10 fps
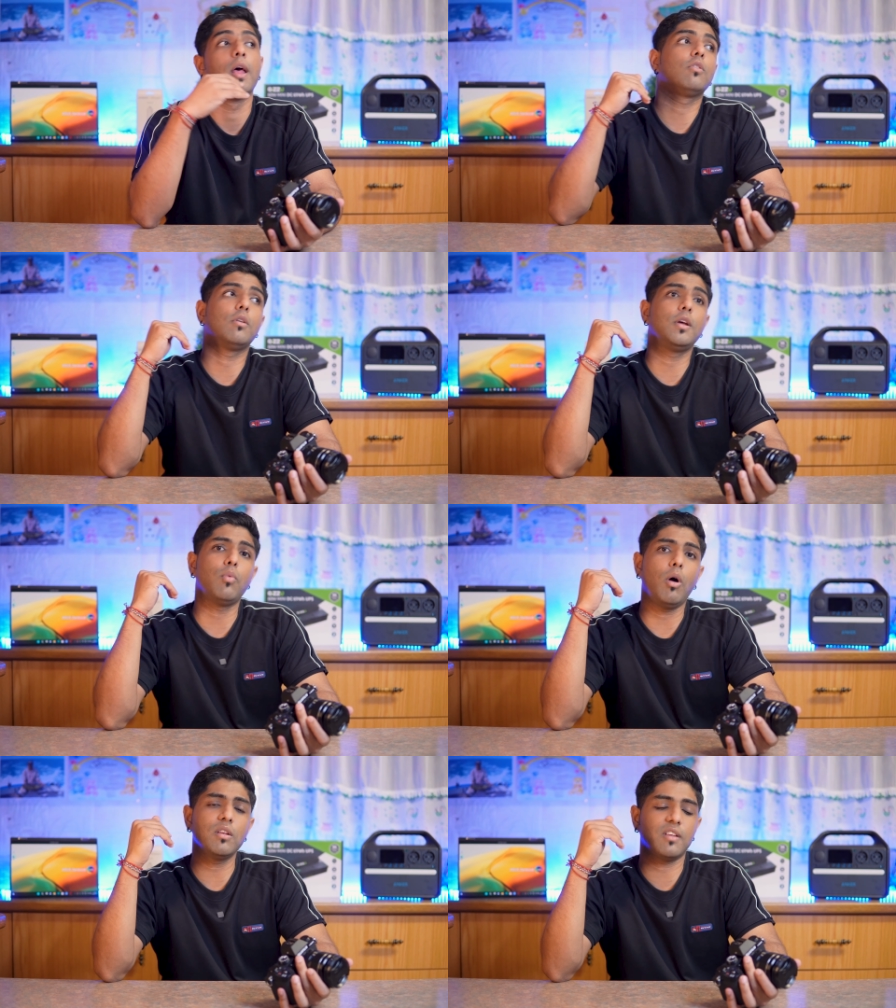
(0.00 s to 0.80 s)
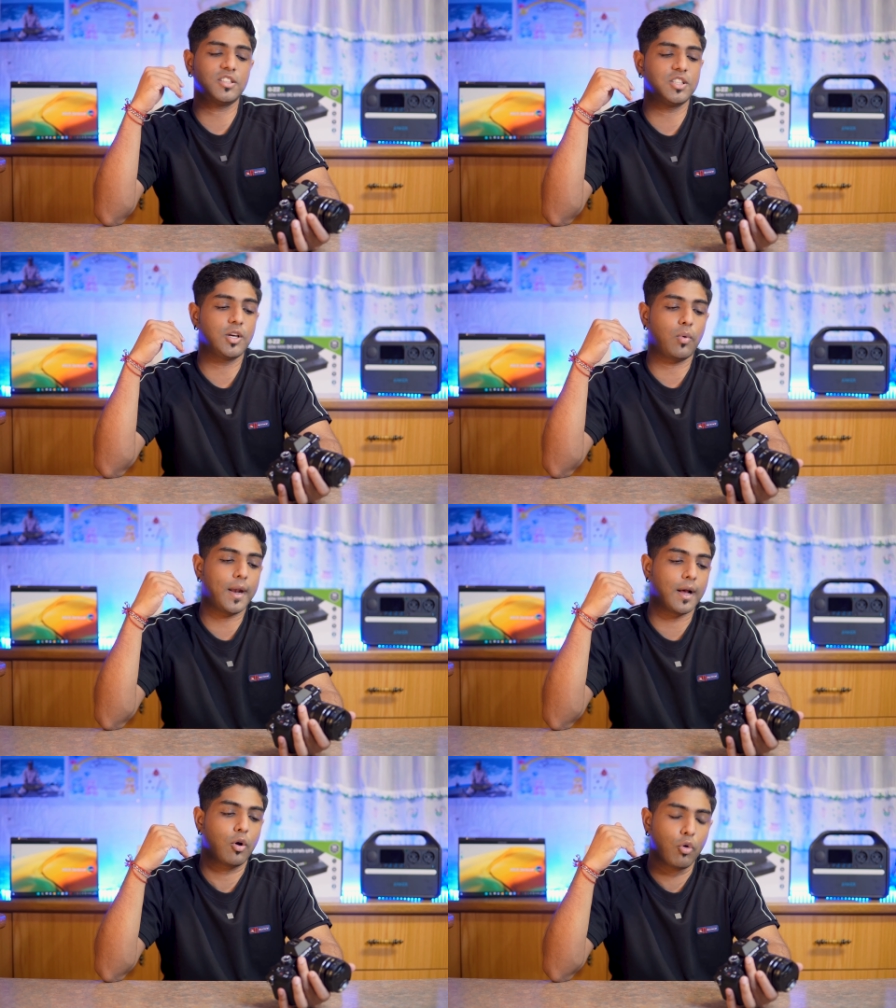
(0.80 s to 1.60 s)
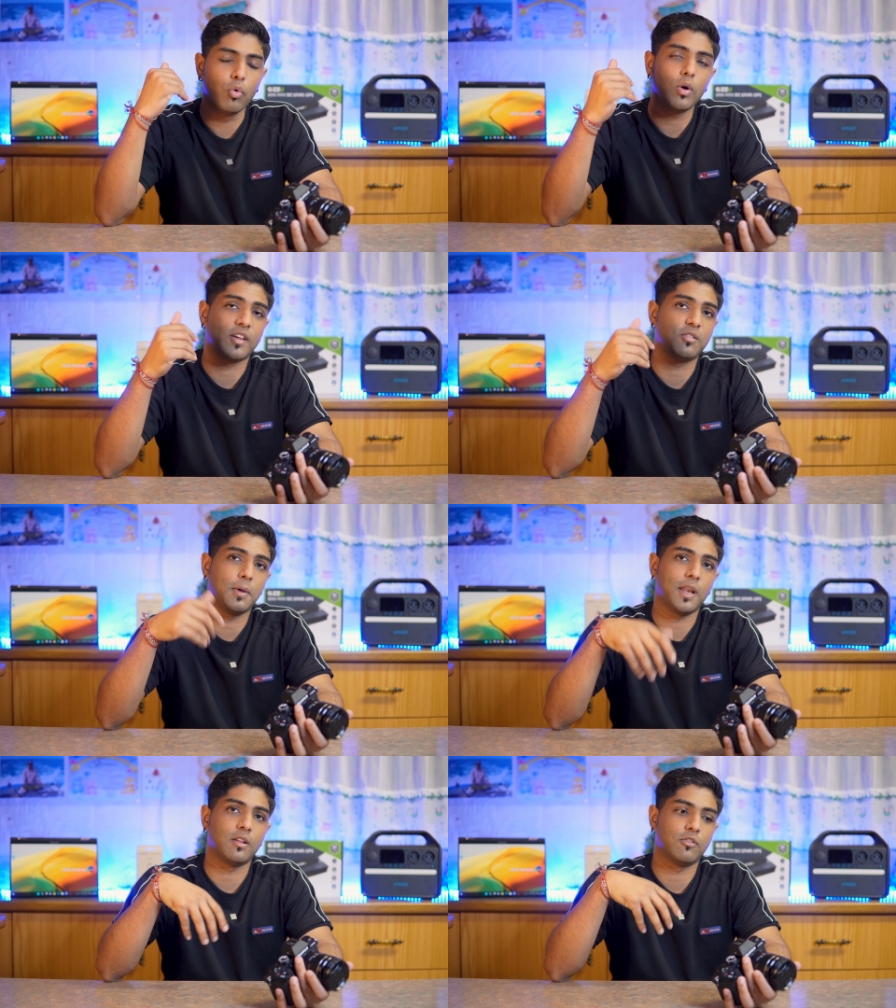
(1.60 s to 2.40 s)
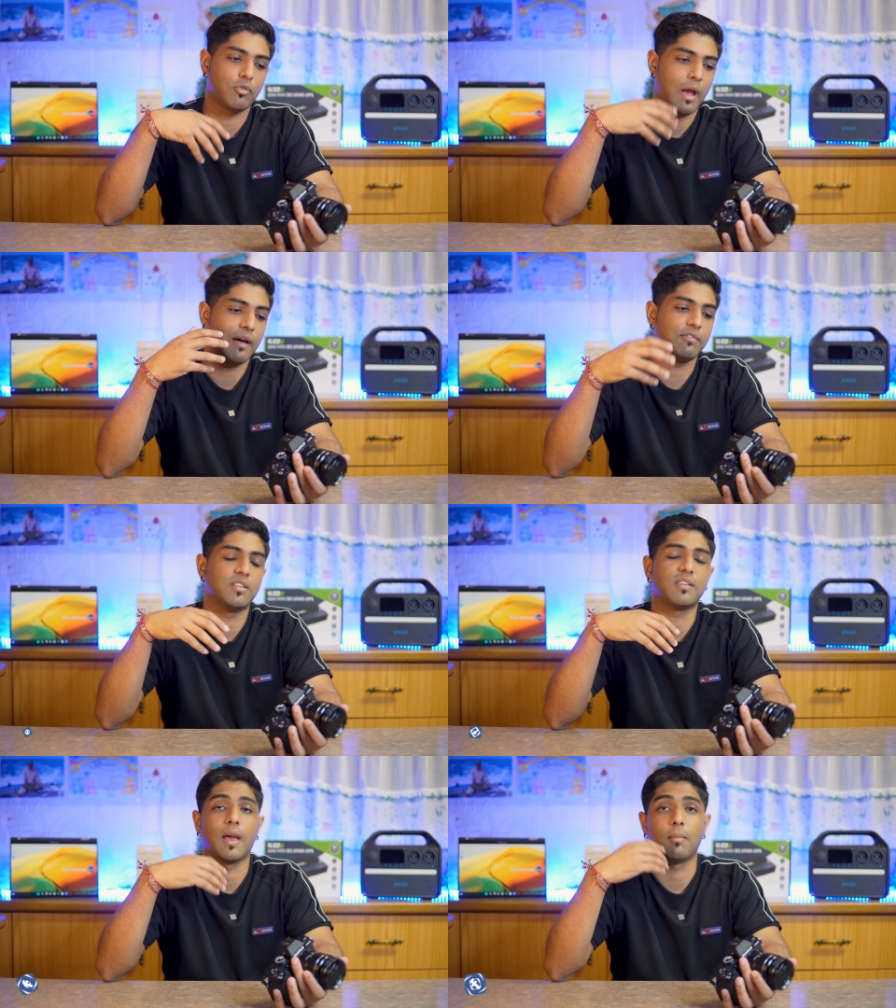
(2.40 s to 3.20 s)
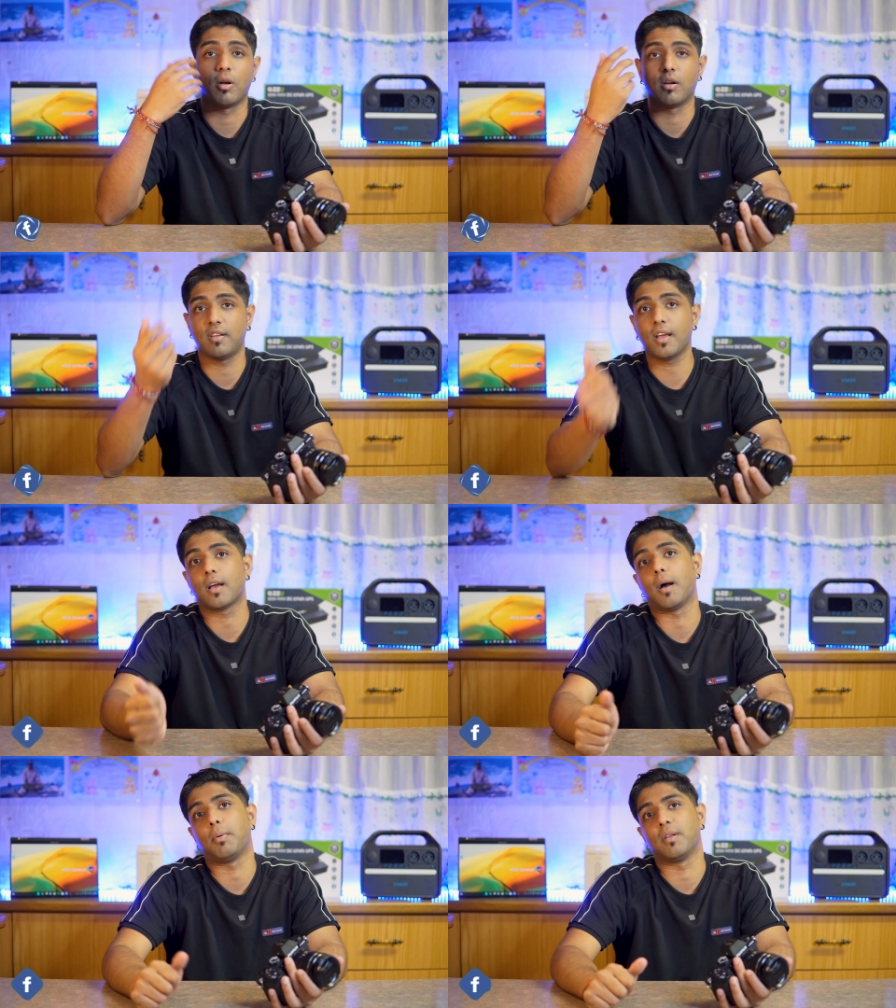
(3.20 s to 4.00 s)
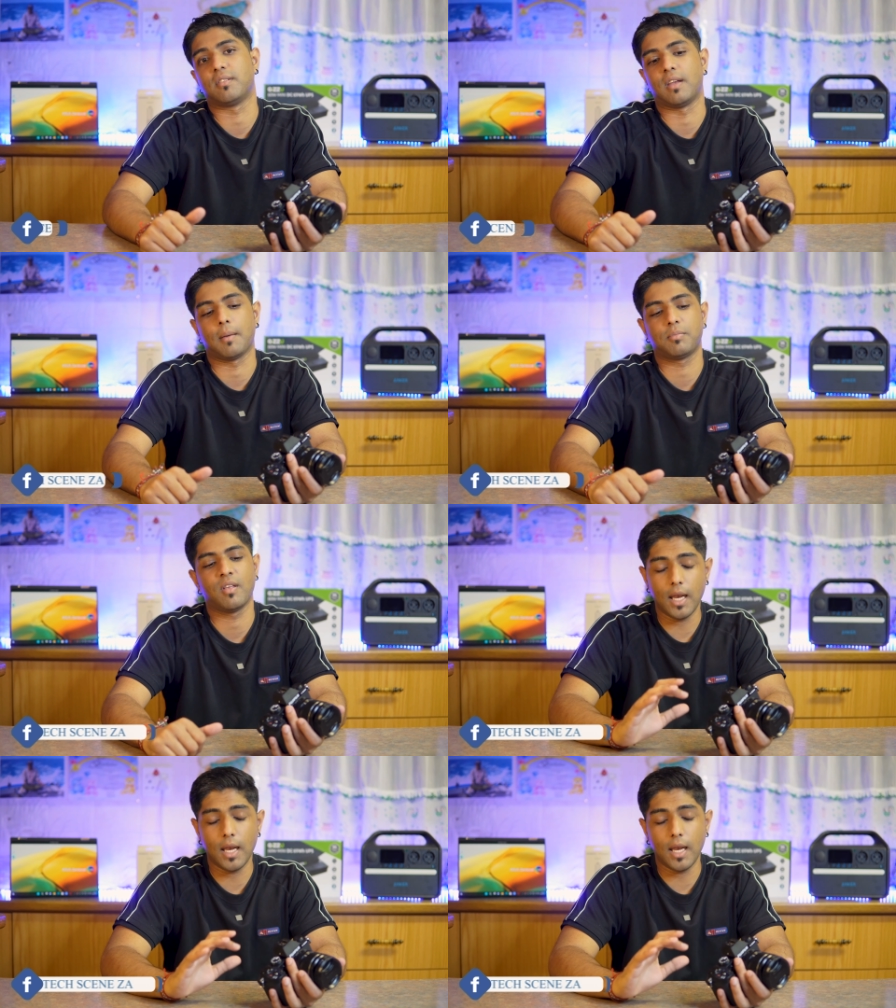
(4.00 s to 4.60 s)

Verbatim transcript: So it was actually quite a cool experience to have this camera, take a couple of snaps.